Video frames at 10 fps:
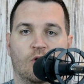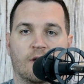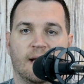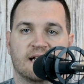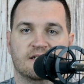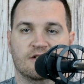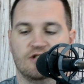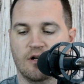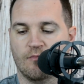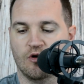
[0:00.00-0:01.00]
Welcome back to the
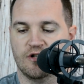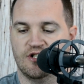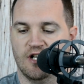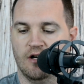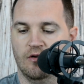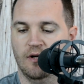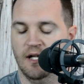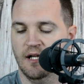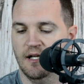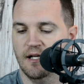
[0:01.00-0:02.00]
John Morris Show.
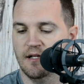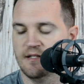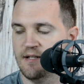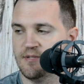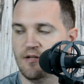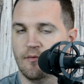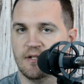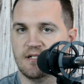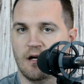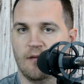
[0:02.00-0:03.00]
This episode, I
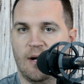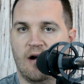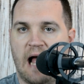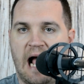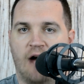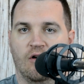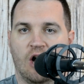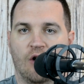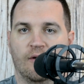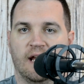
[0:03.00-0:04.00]
want to talk about how
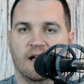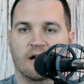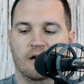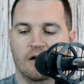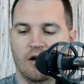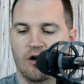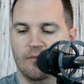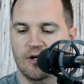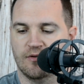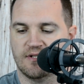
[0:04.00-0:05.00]
coding
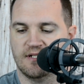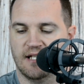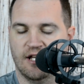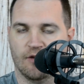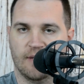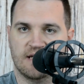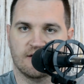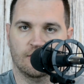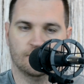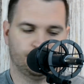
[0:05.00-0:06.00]
almost killed me.
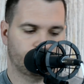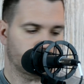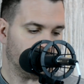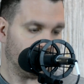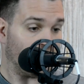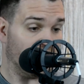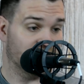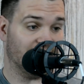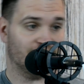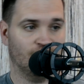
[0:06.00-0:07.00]
So
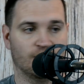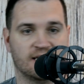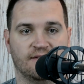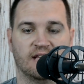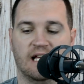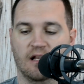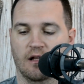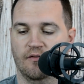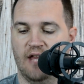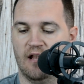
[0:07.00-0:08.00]
this actually wasn't even that,
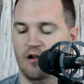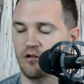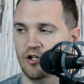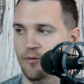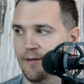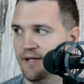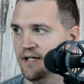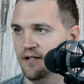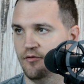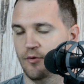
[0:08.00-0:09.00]
that long ago,
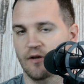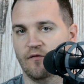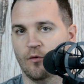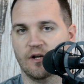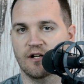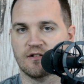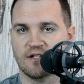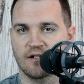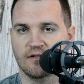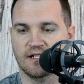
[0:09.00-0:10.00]
maybe three or four years
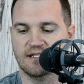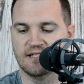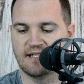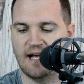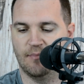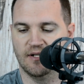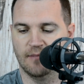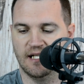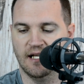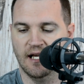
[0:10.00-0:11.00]
ago that this happened to
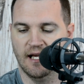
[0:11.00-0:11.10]
me.